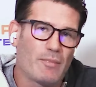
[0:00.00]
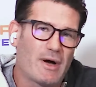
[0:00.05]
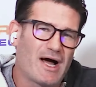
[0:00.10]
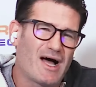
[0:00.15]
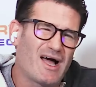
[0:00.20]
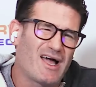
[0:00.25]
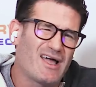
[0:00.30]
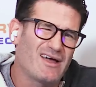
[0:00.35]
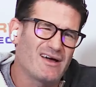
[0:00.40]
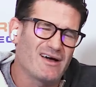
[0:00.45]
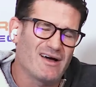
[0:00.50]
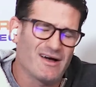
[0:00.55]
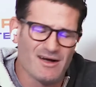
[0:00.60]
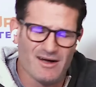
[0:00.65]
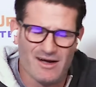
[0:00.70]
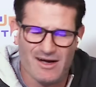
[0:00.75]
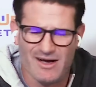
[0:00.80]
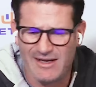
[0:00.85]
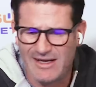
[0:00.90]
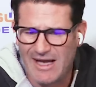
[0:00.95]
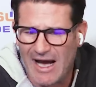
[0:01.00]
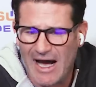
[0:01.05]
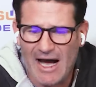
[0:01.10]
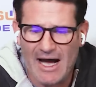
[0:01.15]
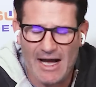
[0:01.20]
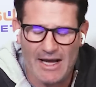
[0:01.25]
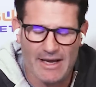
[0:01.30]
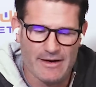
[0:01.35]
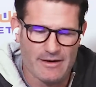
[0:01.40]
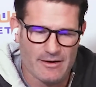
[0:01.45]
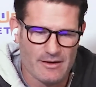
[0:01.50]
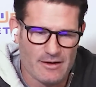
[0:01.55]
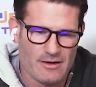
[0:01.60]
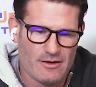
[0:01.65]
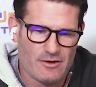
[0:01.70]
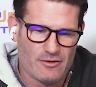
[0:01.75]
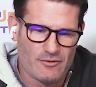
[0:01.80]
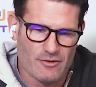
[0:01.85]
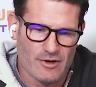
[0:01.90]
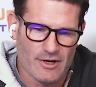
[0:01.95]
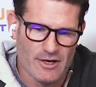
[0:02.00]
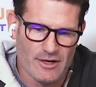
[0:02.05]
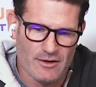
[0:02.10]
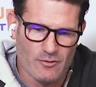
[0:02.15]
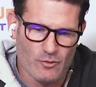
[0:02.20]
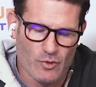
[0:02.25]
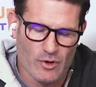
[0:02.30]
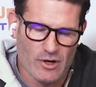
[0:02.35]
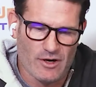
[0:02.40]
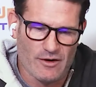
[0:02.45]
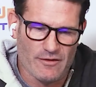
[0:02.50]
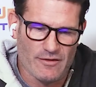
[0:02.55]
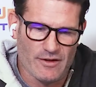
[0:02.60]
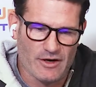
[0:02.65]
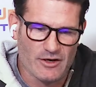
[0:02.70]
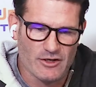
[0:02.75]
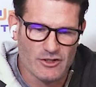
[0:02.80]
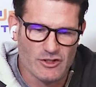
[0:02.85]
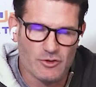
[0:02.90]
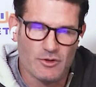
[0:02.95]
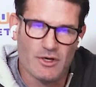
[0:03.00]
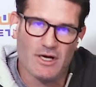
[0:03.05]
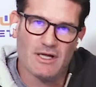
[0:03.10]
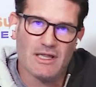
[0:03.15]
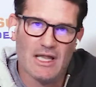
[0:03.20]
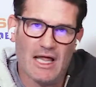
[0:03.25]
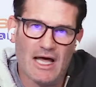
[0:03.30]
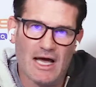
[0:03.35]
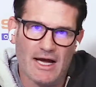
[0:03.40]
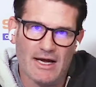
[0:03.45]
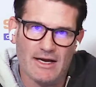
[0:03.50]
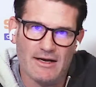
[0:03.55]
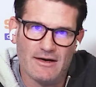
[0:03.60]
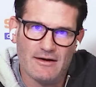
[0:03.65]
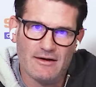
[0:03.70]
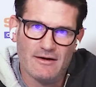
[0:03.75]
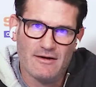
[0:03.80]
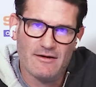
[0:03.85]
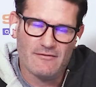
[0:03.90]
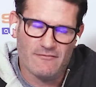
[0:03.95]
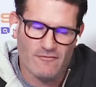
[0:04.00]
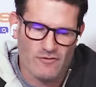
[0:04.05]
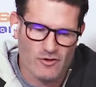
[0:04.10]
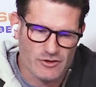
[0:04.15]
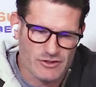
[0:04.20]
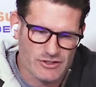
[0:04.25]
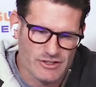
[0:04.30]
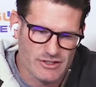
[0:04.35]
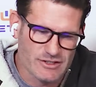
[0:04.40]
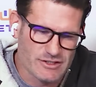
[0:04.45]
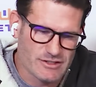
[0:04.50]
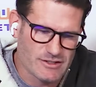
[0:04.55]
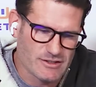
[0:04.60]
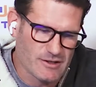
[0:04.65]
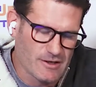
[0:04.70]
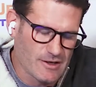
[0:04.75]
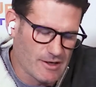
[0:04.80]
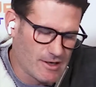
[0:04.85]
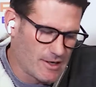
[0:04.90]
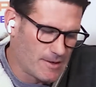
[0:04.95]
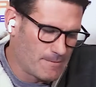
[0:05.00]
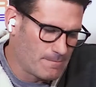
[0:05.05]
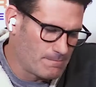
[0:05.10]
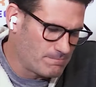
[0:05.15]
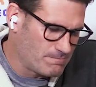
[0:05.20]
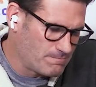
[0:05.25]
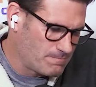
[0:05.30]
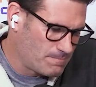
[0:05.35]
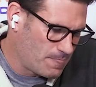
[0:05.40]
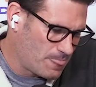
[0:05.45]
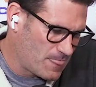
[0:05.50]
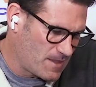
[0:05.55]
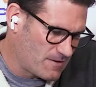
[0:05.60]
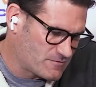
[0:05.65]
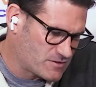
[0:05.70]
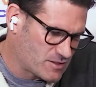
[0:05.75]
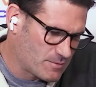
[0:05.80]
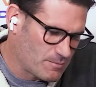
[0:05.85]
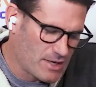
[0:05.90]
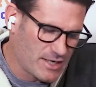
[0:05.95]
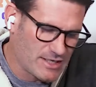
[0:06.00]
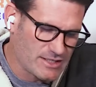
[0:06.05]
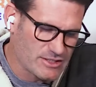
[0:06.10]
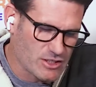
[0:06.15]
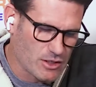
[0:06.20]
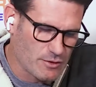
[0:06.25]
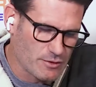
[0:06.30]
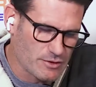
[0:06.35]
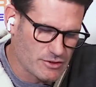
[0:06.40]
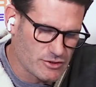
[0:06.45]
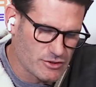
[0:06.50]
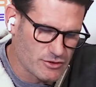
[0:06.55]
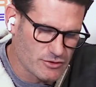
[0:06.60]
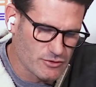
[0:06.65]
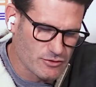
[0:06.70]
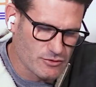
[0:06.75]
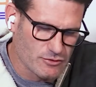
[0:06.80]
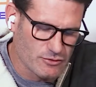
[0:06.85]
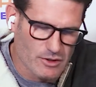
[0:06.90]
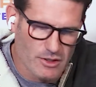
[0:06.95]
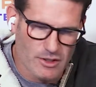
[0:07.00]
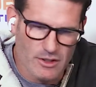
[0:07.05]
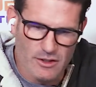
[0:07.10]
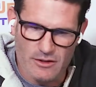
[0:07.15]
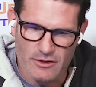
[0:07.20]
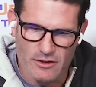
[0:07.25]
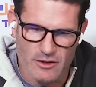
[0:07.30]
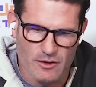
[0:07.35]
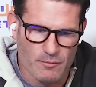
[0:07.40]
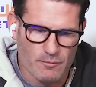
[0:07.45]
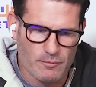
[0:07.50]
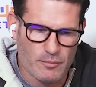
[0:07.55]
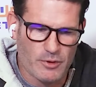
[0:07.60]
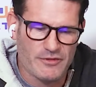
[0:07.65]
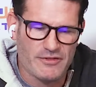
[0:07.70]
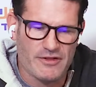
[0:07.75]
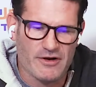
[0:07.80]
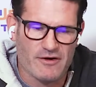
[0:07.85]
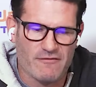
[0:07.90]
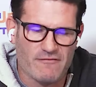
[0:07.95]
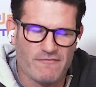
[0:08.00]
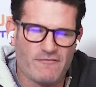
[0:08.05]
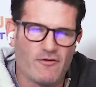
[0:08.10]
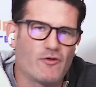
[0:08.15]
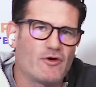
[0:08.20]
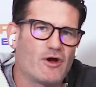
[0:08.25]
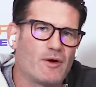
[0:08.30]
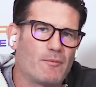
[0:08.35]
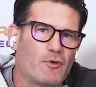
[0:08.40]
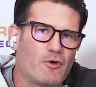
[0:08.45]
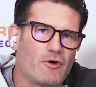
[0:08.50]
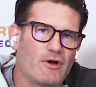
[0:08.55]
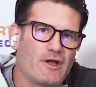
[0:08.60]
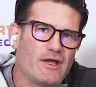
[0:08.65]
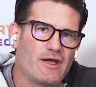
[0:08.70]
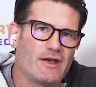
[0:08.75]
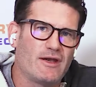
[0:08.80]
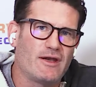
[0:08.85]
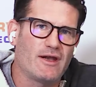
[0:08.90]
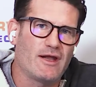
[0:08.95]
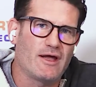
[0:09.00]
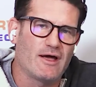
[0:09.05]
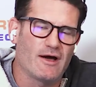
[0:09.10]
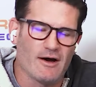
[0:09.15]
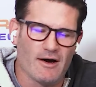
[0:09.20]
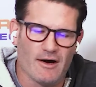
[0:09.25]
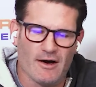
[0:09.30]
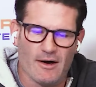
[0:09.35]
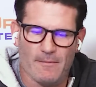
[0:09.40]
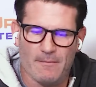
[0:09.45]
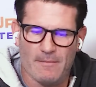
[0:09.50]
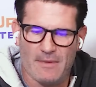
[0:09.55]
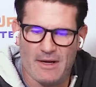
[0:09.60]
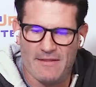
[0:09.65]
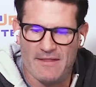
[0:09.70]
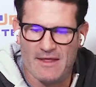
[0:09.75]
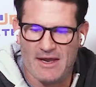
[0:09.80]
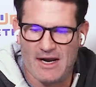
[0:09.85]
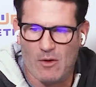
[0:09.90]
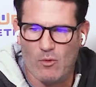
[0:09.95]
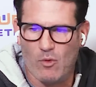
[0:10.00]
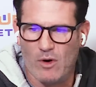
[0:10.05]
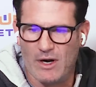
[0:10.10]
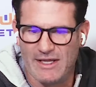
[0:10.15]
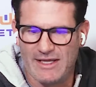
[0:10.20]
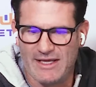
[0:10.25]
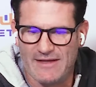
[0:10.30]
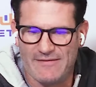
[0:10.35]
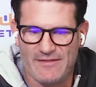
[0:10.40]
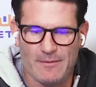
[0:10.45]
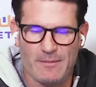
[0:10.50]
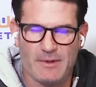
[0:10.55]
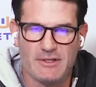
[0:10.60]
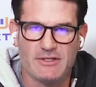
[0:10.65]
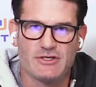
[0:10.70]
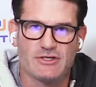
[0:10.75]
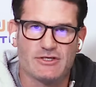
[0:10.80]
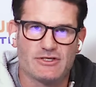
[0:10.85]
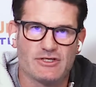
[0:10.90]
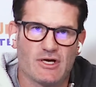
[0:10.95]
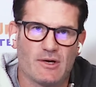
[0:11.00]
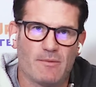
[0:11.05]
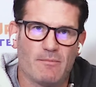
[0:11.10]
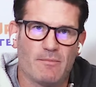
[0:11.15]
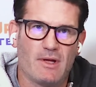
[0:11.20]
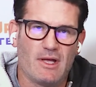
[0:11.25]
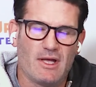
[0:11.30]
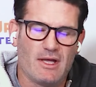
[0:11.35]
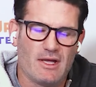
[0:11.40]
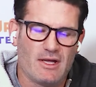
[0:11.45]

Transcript: buy a guide, right, where they're going to do it online versus if somebody's going to, you know, put their phone number in and then I want to get them into some